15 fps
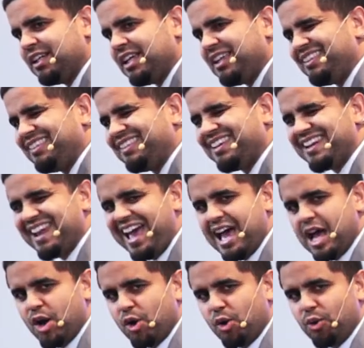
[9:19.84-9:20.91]
in the
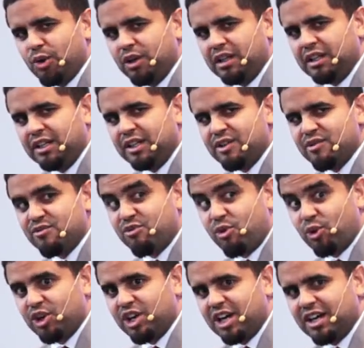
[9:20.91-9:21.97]
now
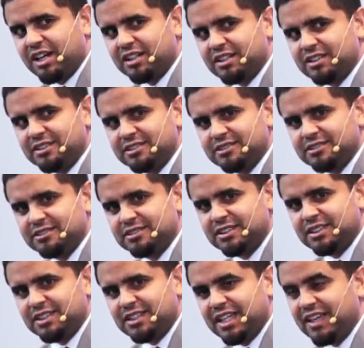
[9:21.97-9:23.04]
for God.
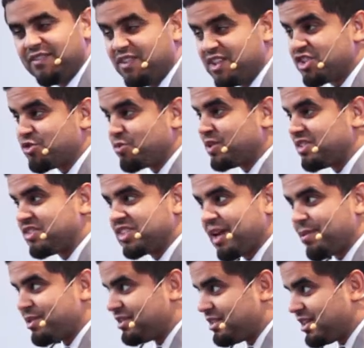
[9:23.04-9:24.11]
And this is what the
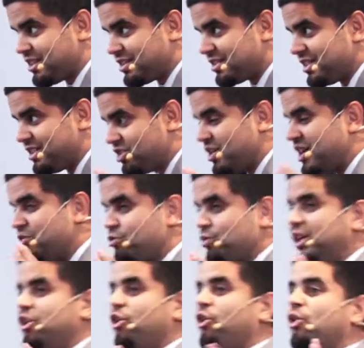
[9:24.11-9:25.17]
Sabbath does, is it
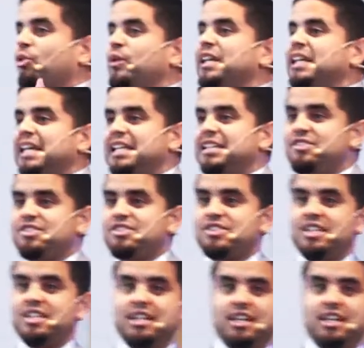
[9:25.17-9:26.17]
reorients